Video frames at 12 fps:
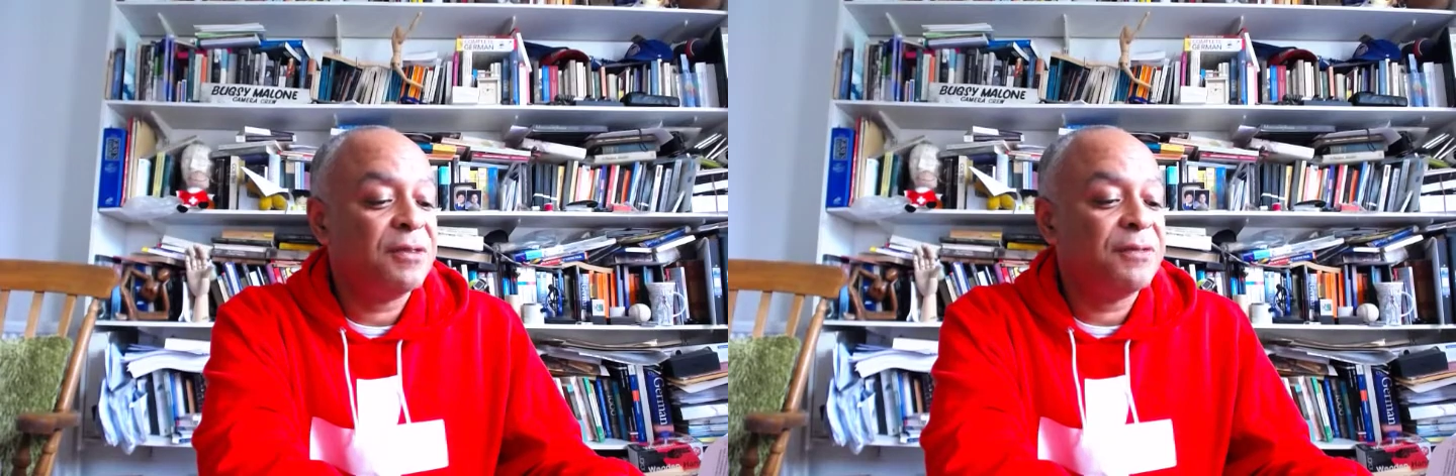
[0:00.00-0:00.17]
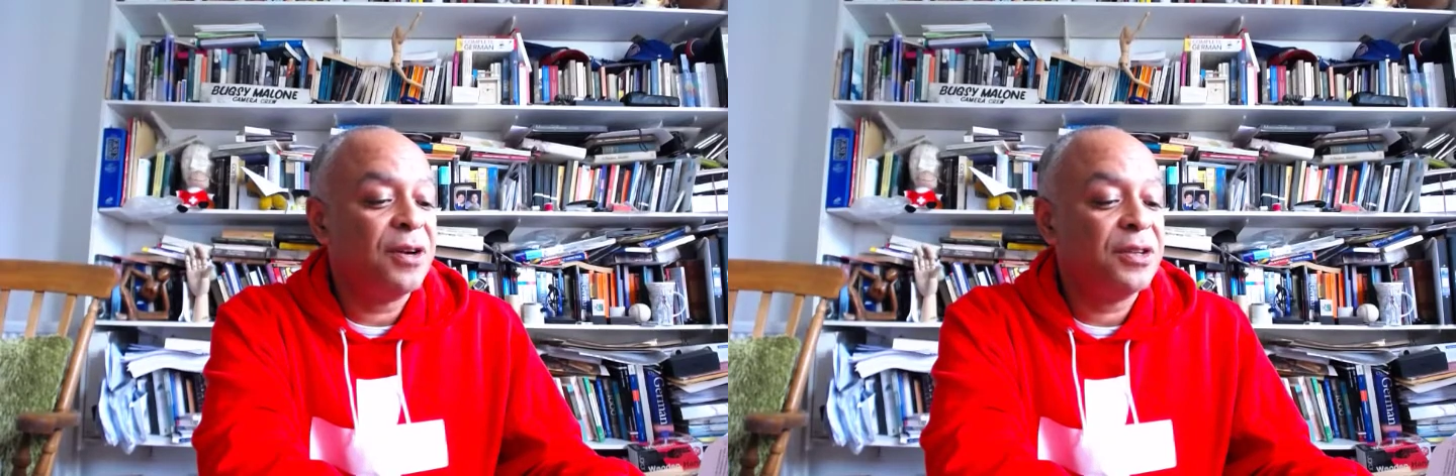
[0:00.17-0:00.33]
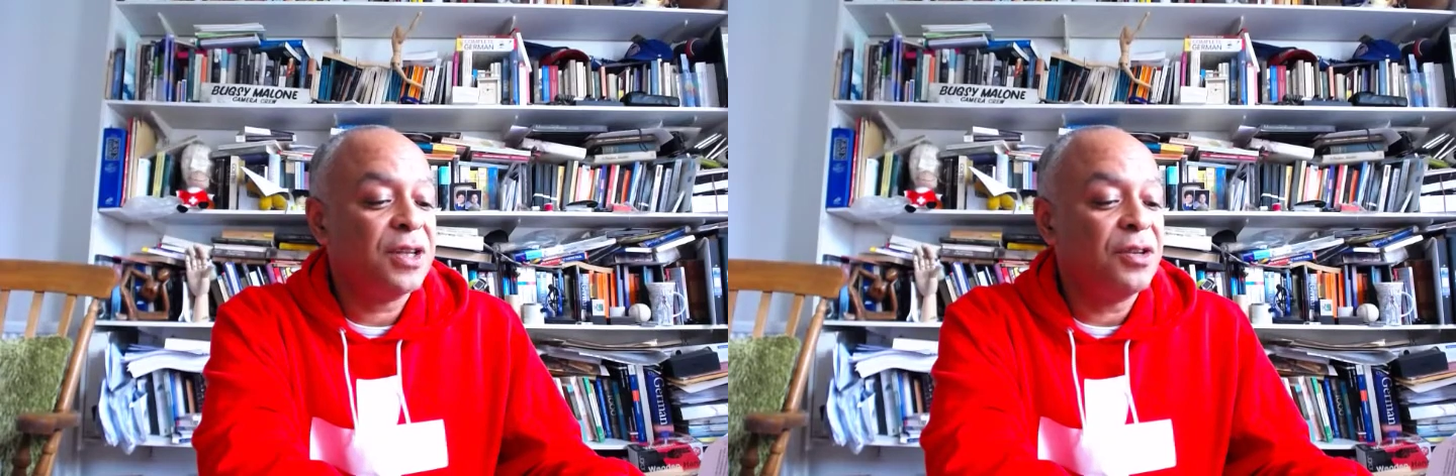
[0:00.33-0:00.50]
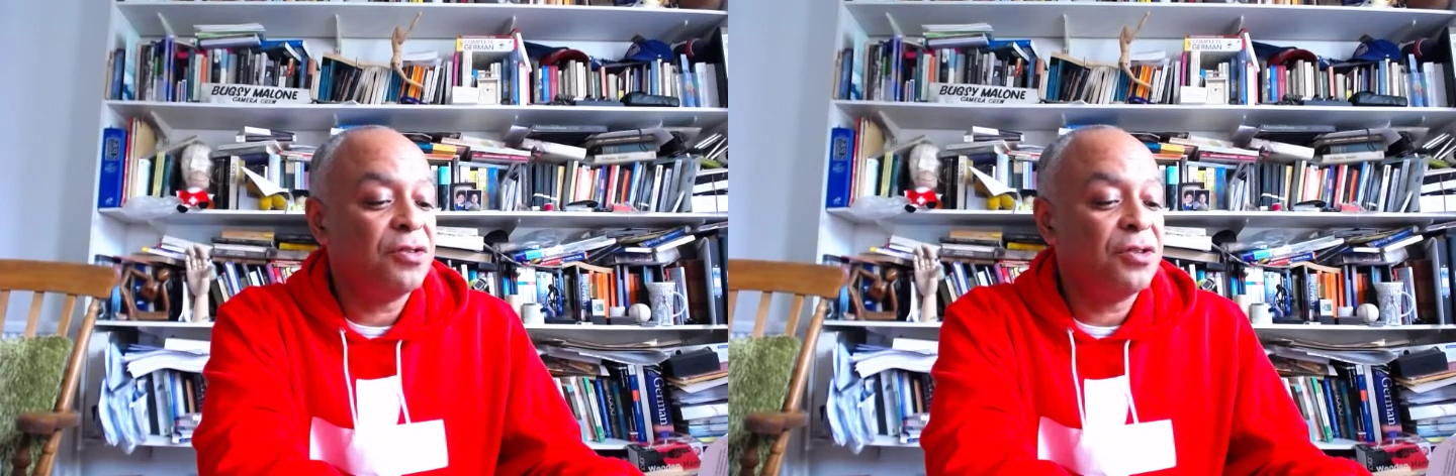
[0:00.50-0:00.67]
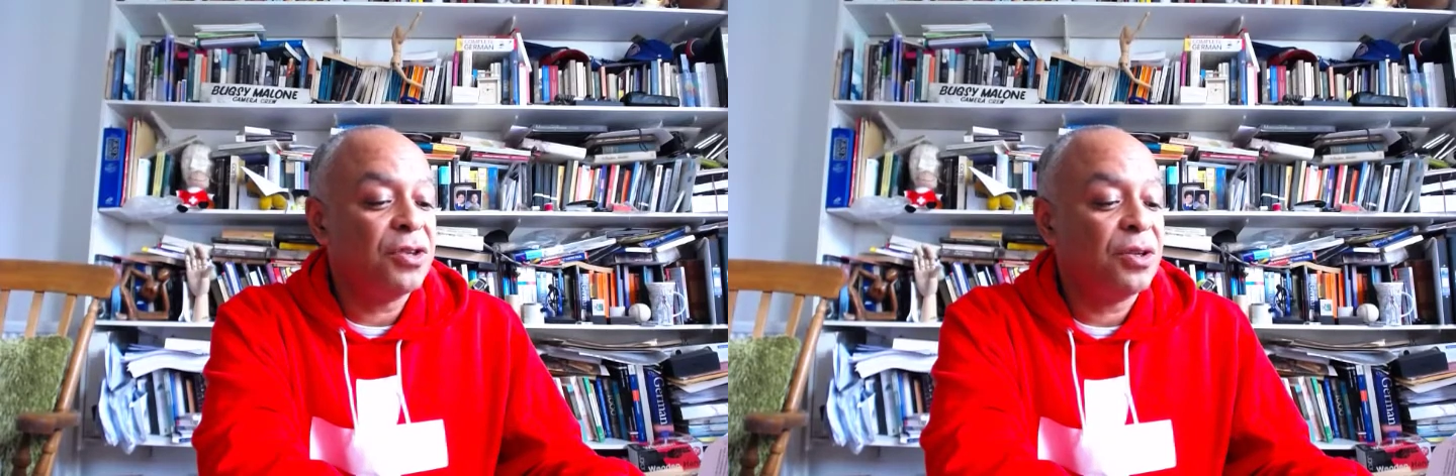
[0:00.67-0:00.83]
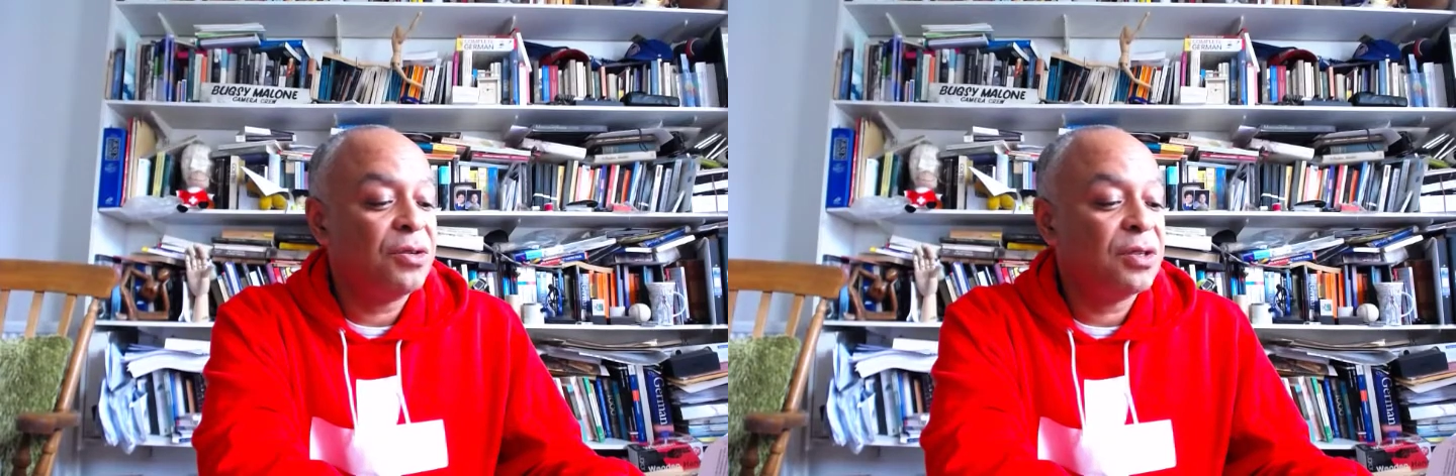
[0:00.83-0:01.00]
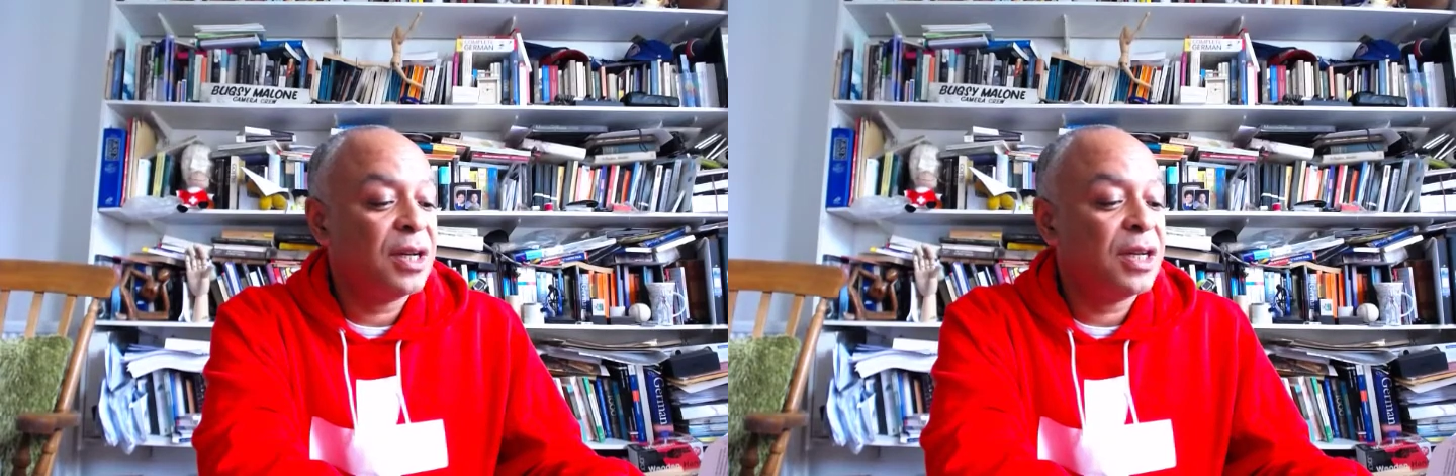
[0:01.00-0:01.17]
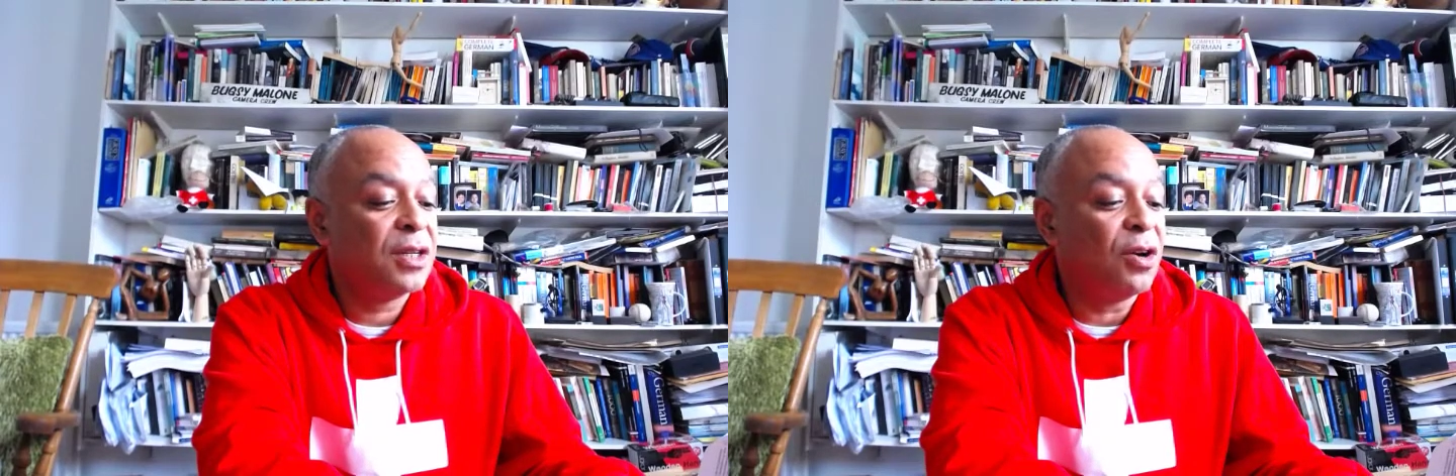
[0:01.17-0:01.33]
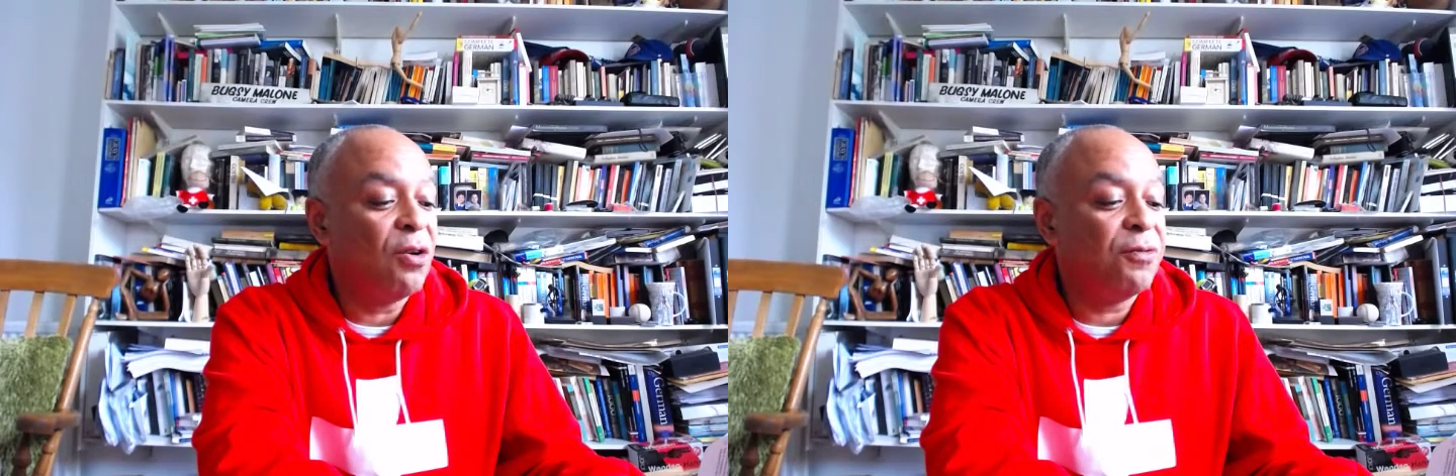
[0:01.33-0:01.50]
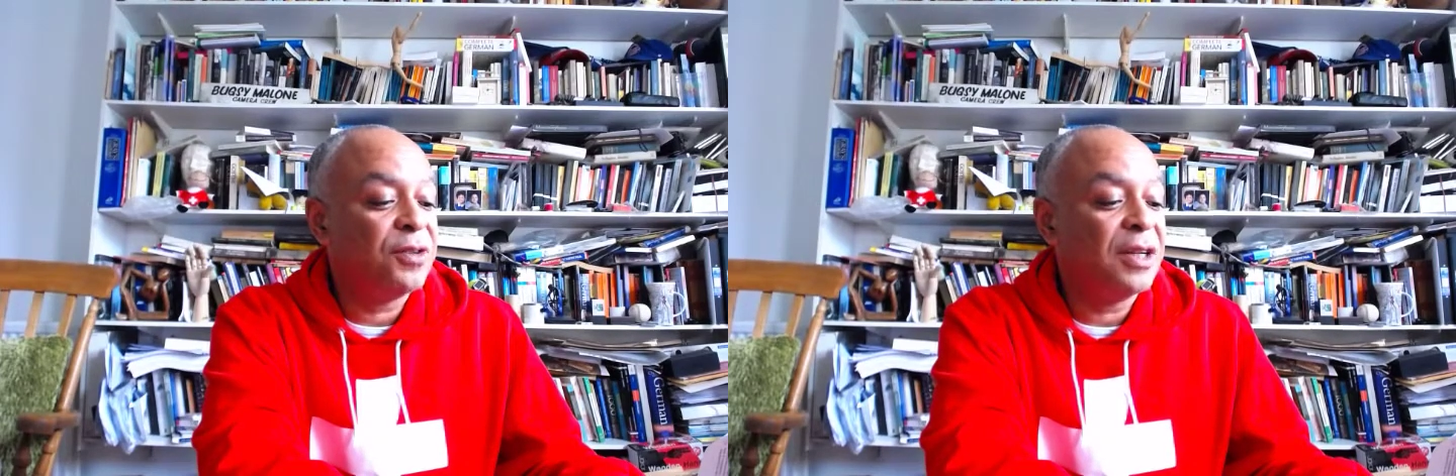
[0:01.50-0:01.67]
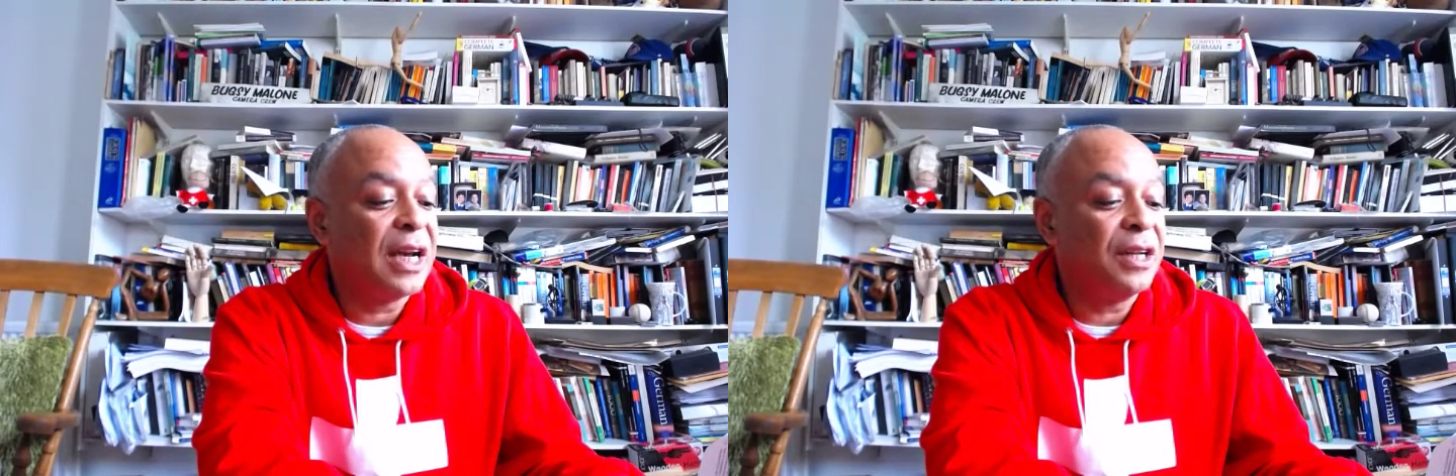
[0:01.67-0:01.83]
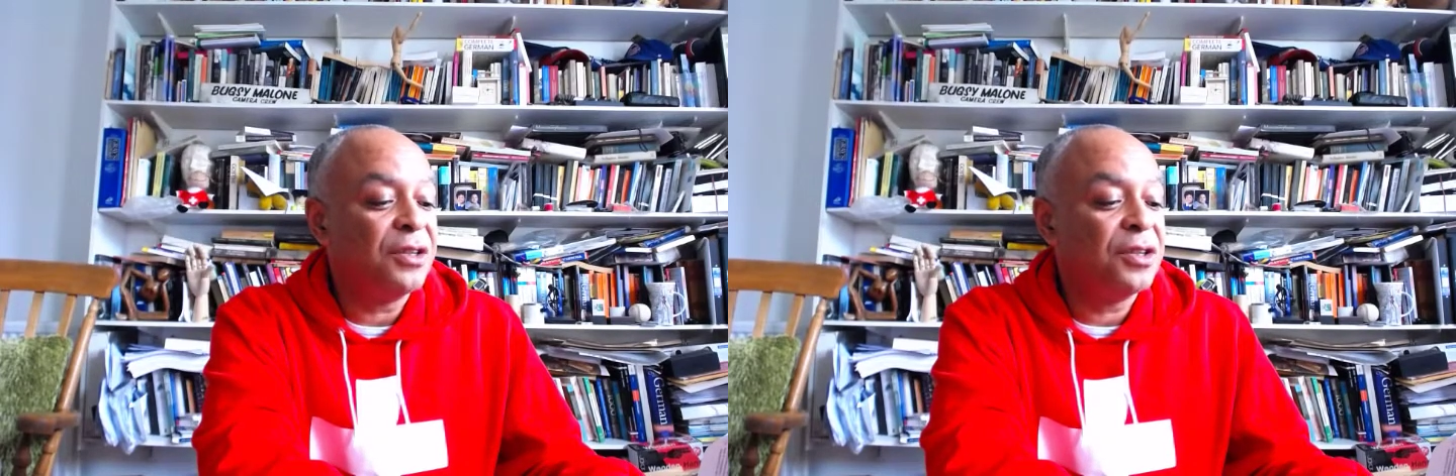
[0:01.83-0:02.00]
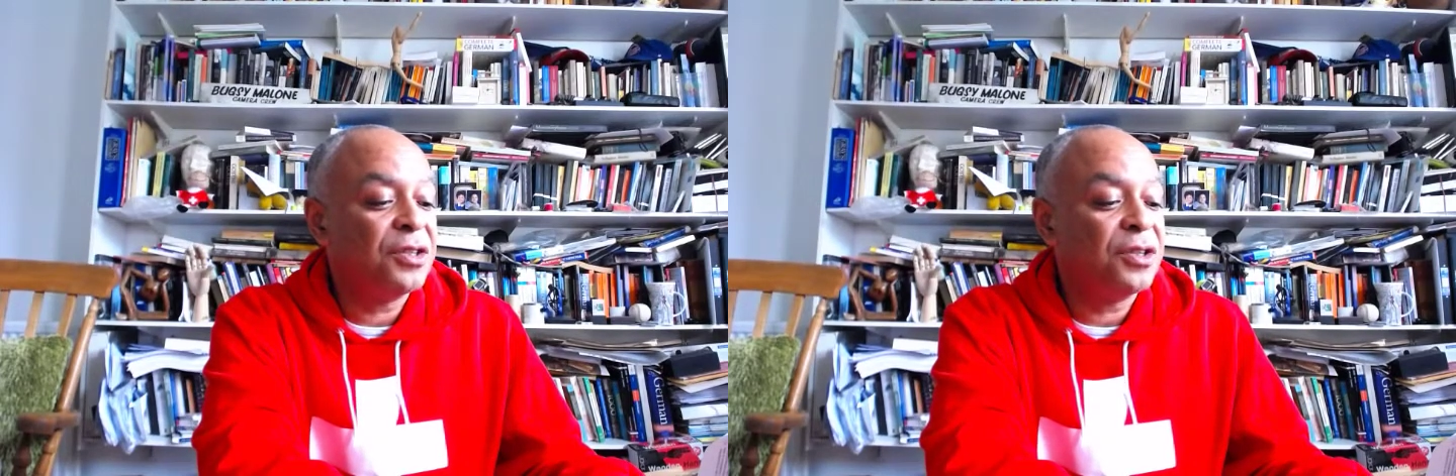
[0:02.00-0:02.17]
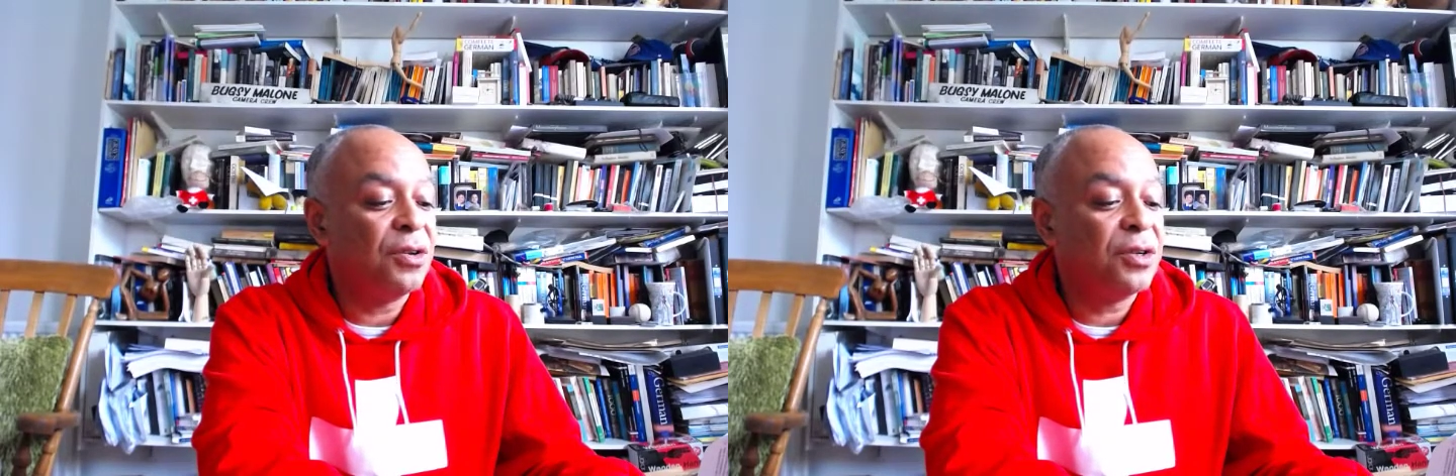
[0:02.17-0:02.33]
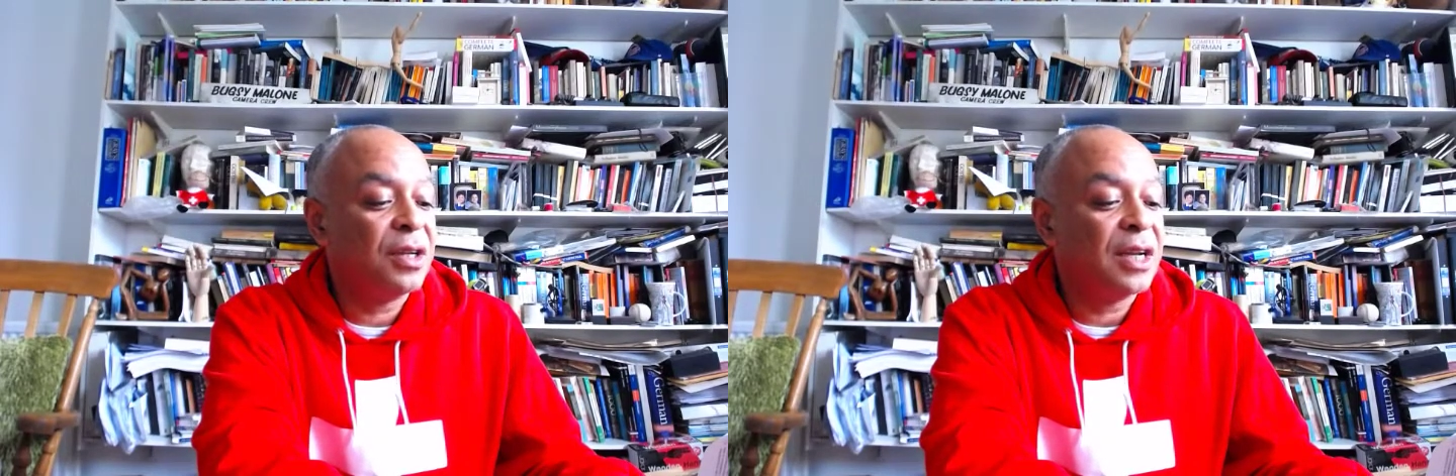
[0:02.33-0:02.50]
first introduced, it is often understood